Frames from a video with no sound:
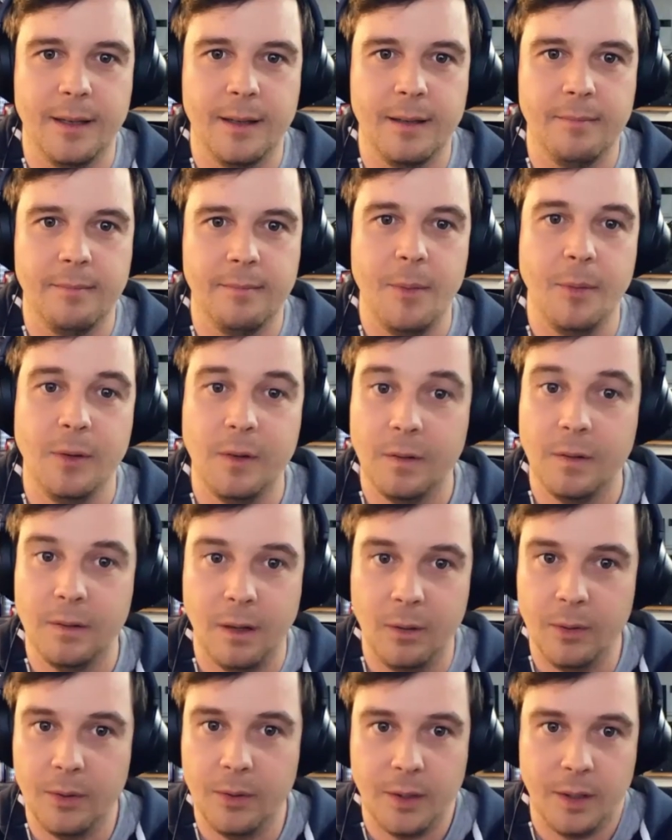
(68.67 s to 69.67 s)
maybe we should start
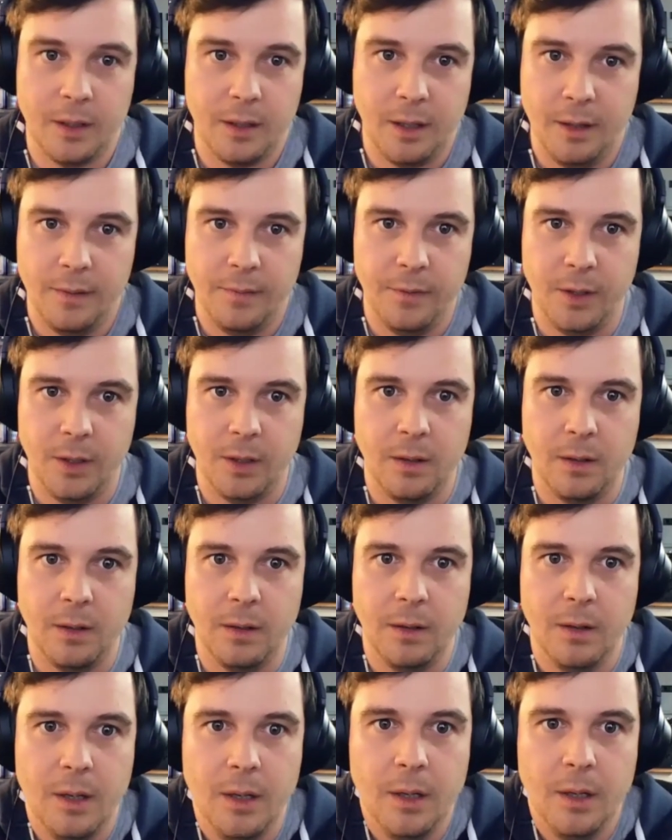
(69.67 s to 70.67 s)
with like kind of your
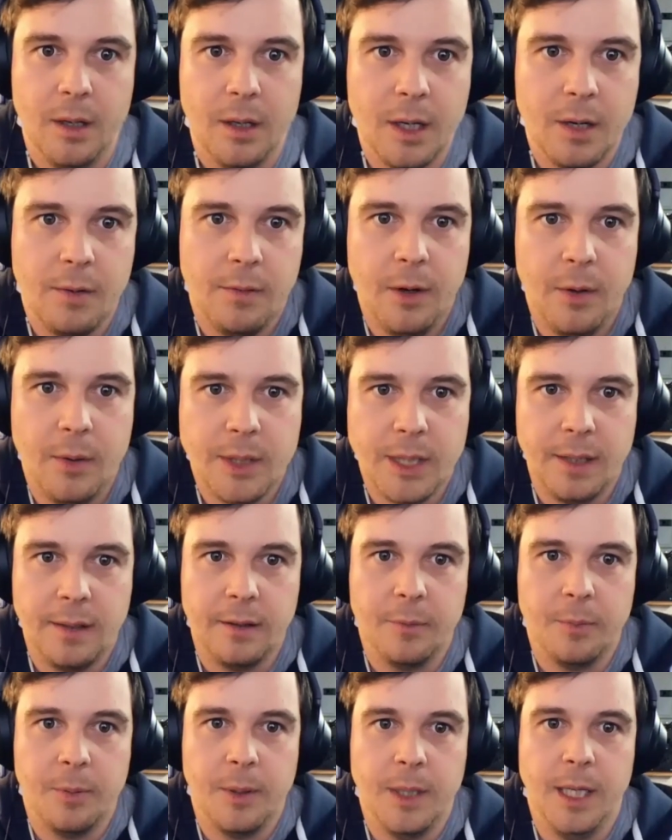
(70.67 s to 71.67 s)
career, which I think
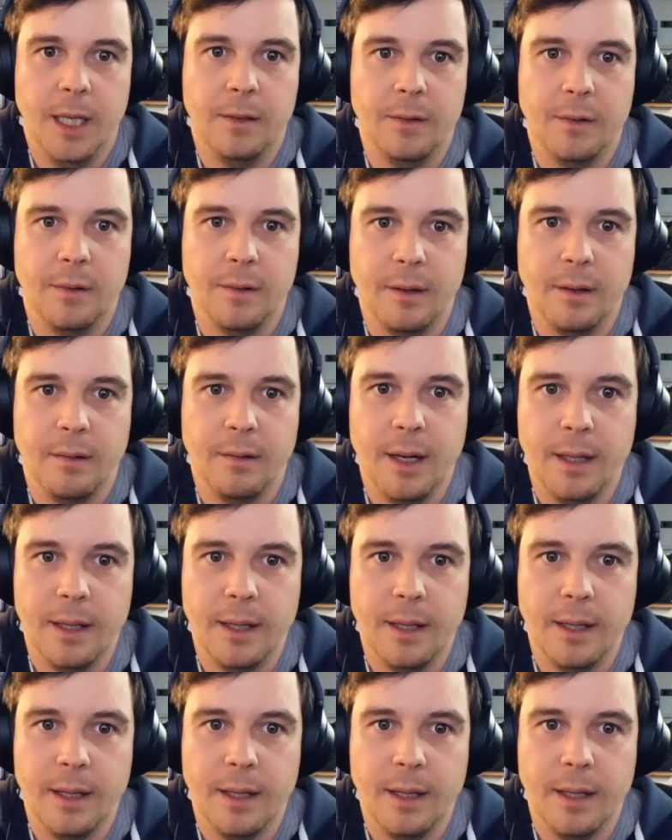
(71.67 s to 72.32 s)
is pretty interesting, right?